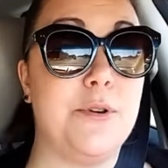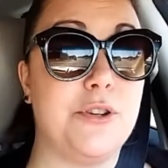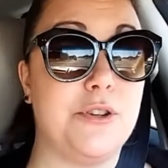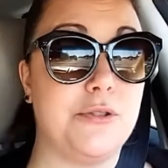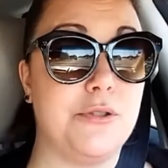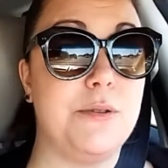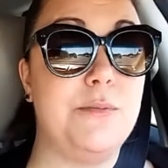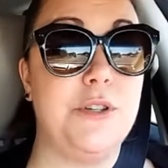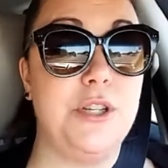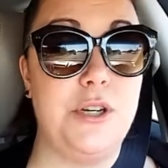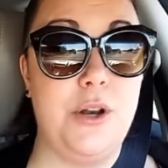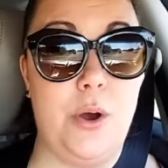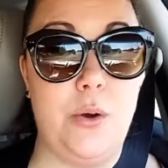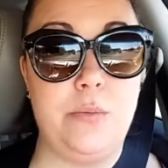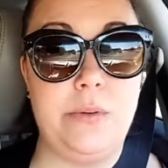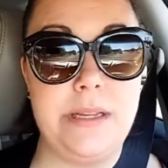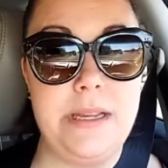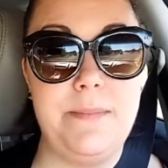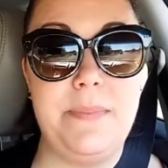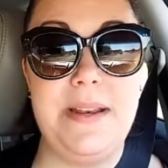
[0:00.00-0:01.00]
to be
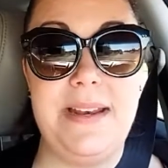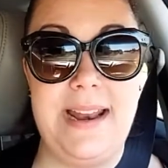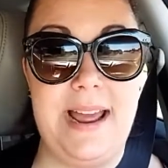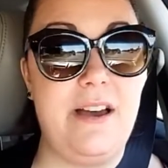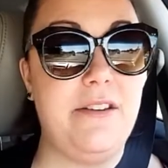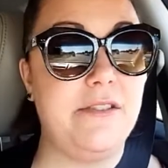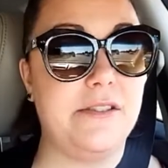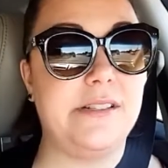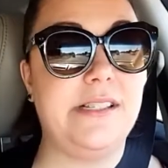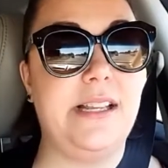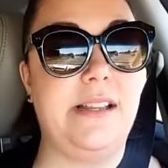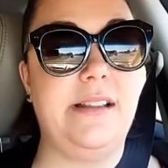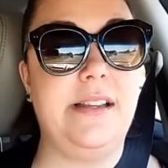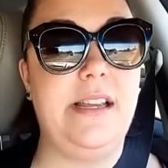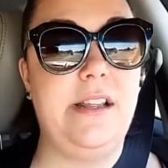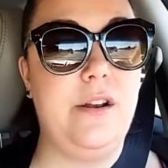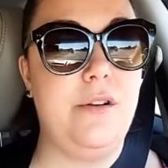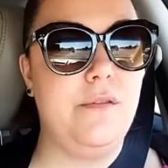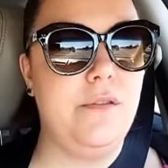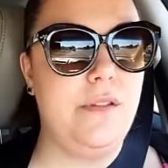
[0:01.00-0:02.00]
prescription only, but now they're
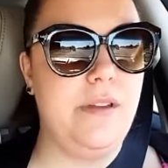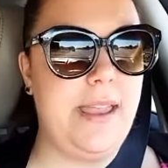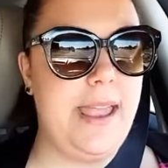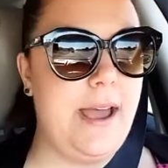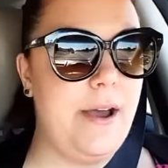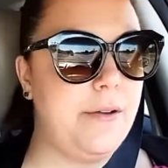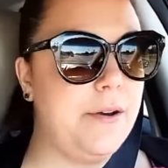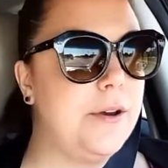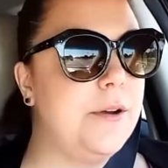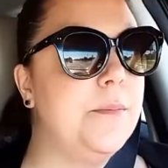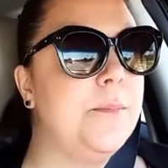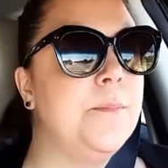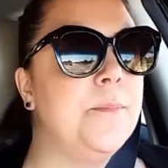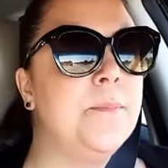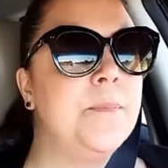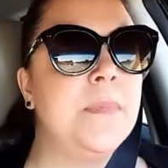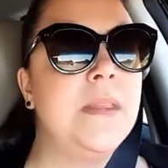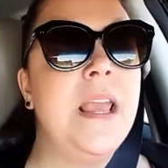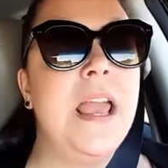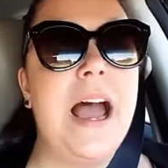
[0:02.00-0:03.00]
selling it over the
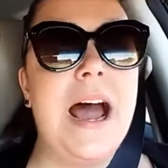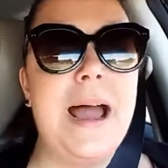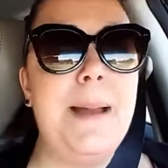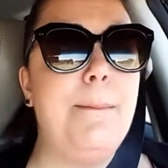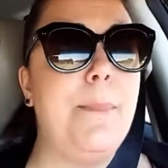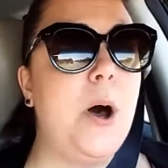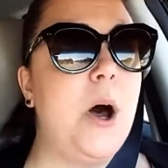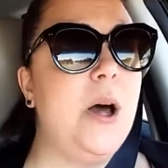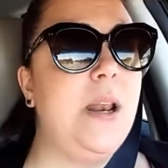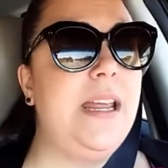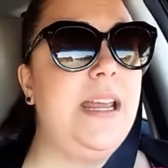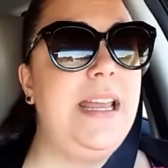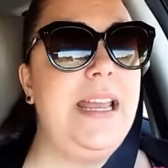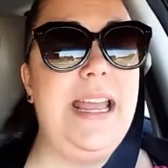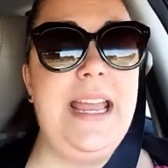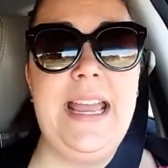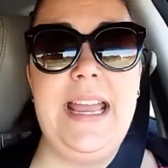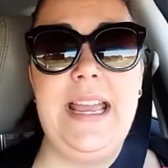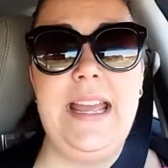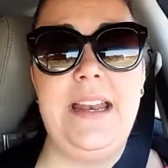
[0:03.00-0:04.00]
counter. I
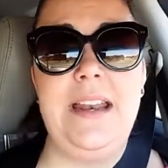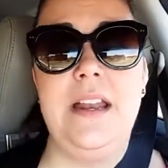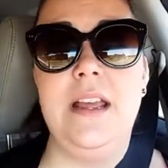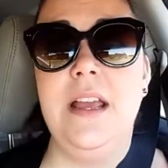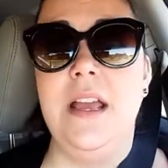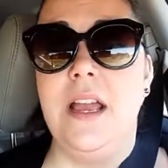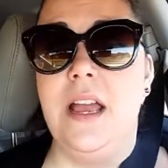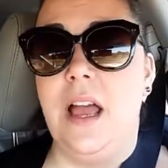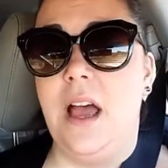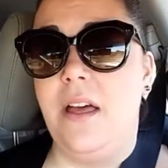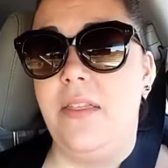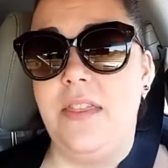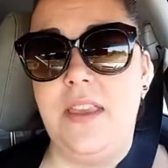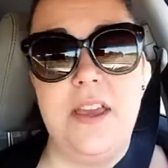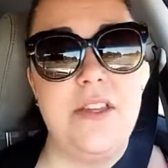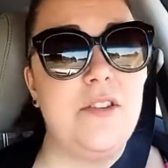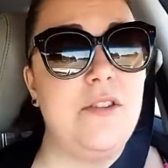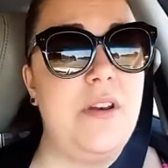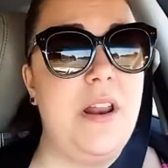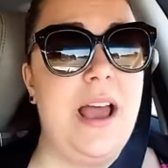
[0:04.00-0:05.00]
bought it, and
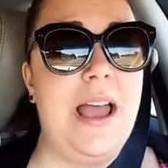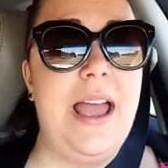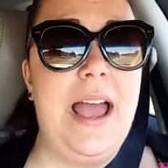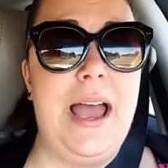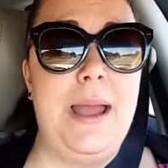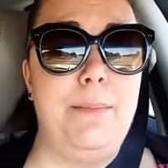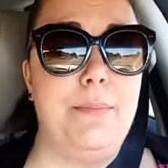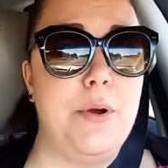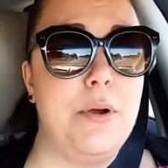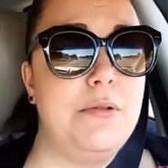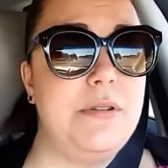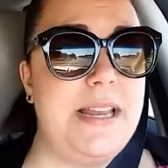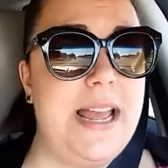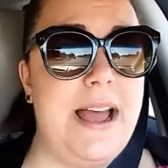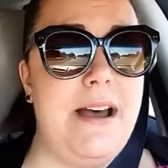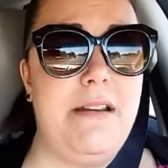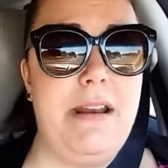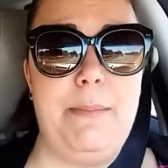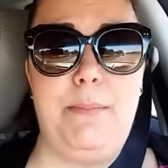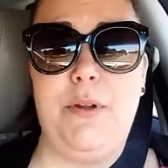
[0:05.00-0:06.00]
the other night I
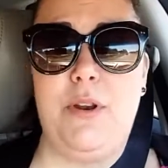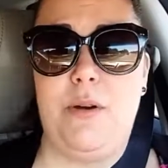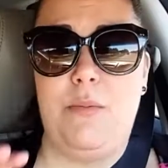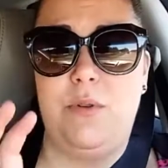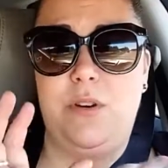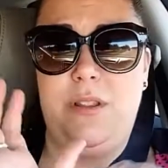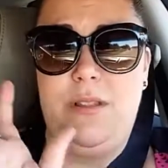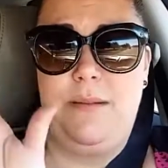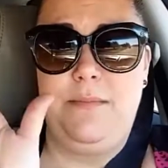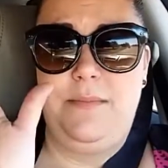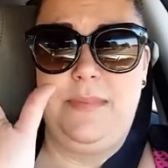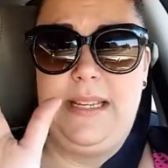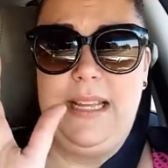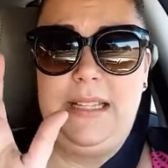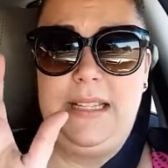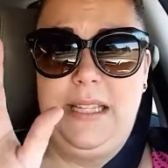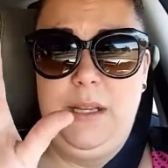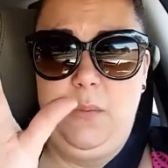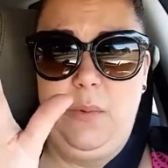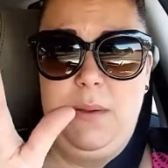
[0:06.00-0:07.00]
broke down. I put on one of
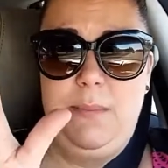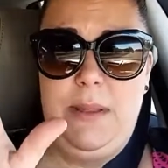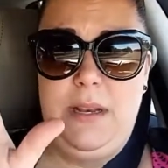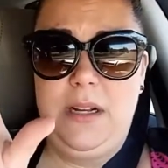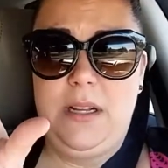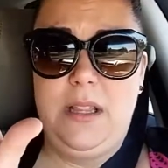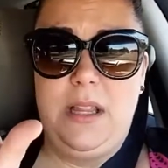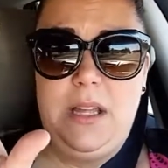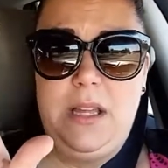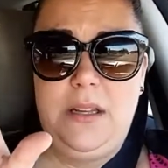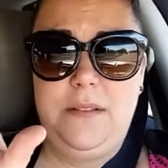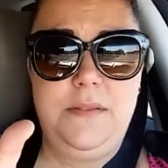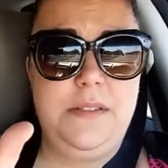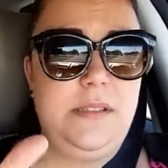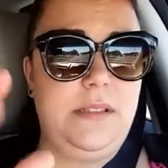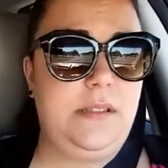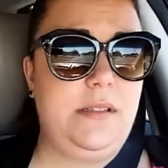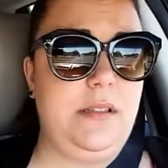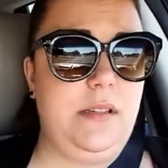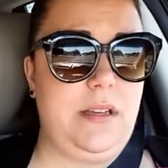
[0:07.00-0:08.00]
them deli women
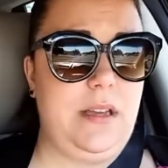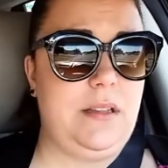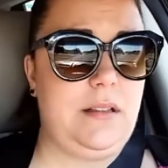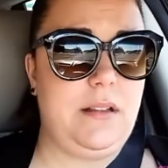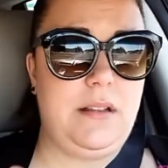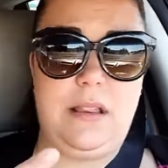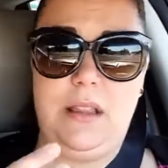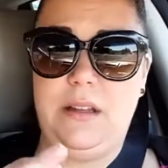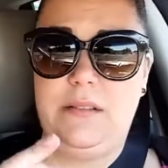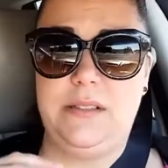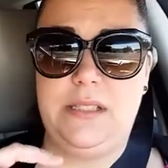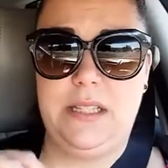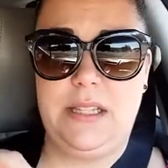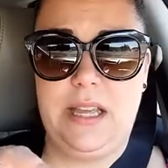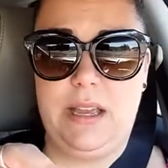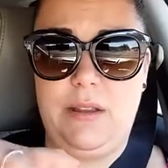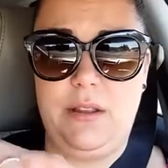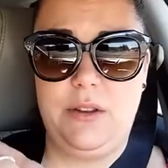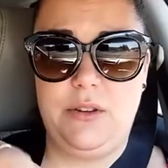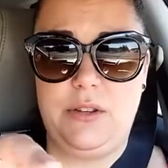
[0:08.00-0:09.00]
gloves, the
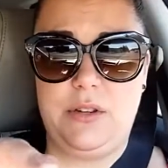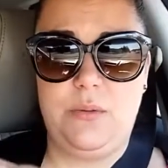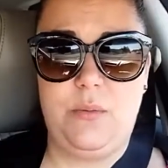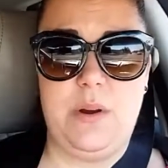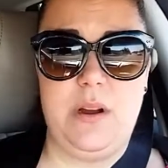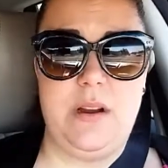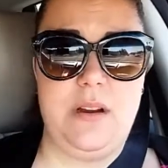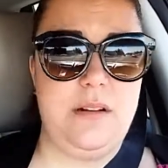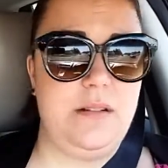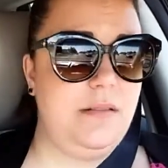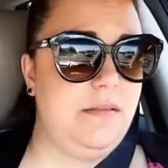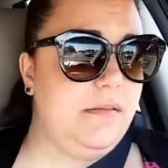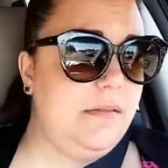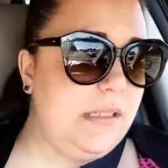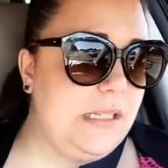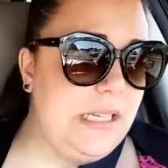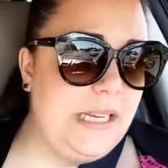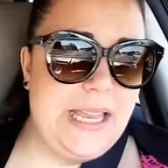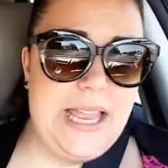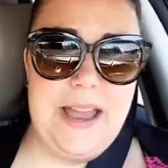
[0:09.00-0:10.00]
gloves that they used to wear
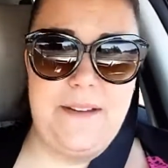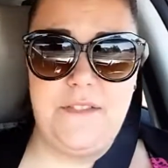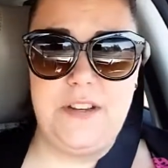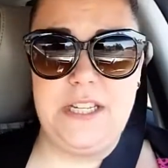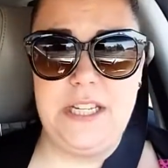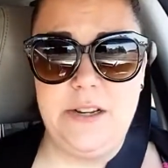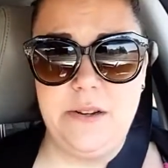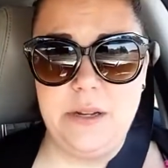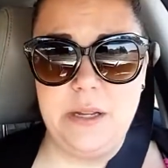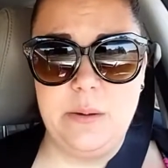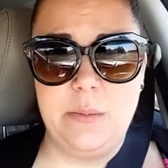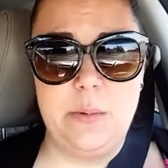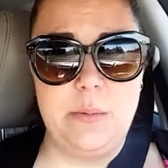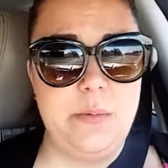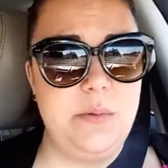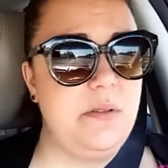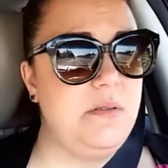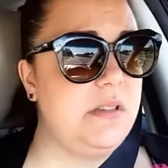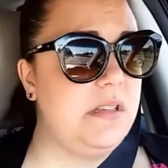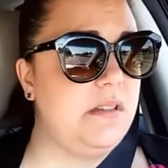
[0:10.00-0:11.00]
in the
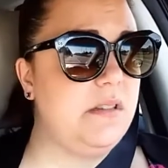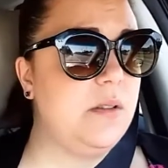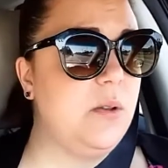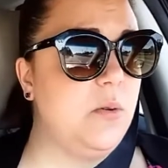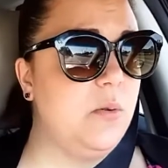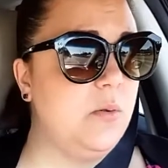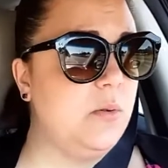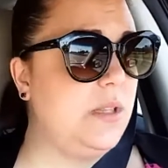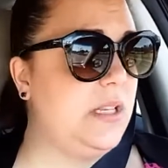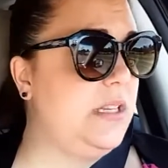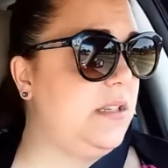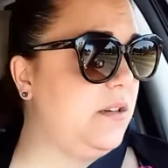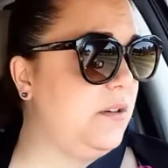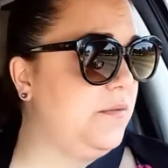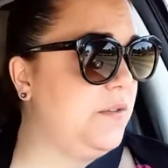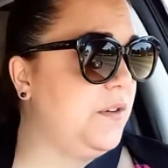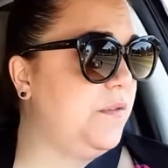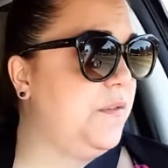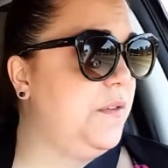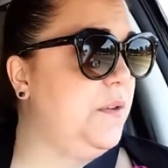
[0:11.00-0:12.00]
cafeteria when we was in school and
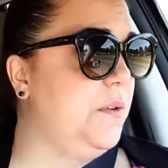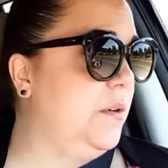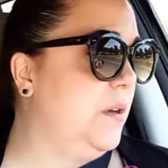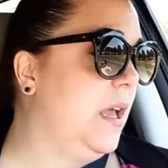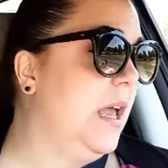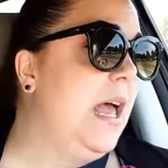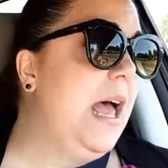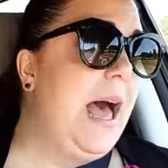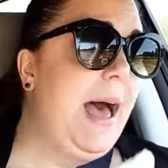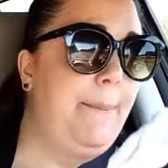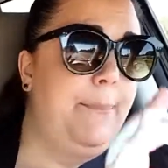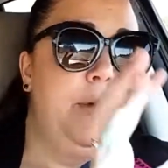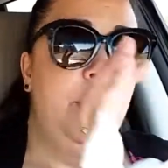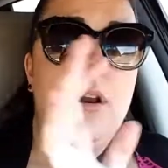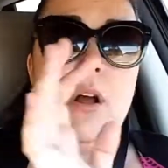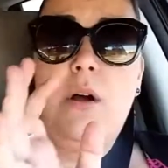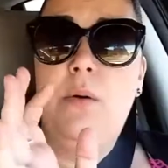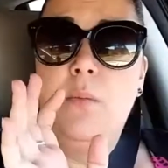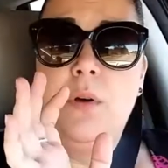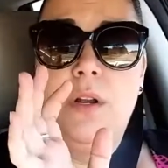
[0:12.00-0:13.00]
they served your food.
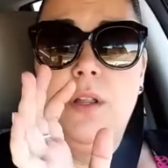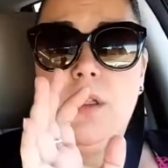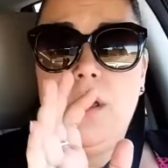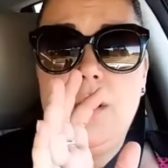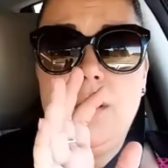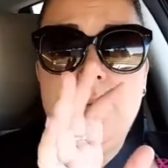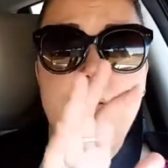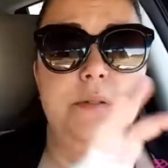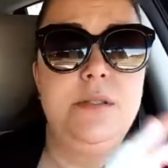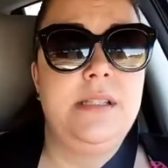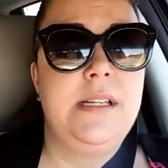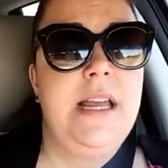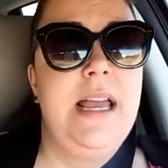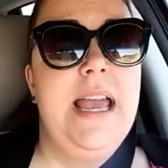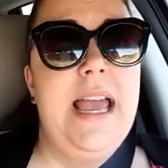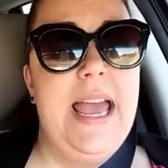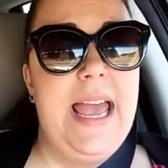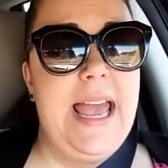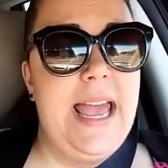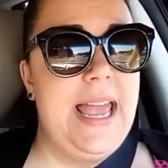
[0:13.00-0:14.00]
I put on one of
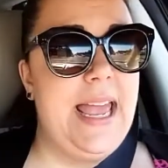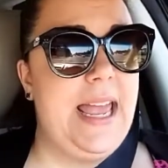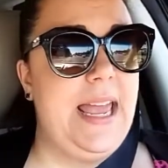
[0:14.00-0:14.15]
those,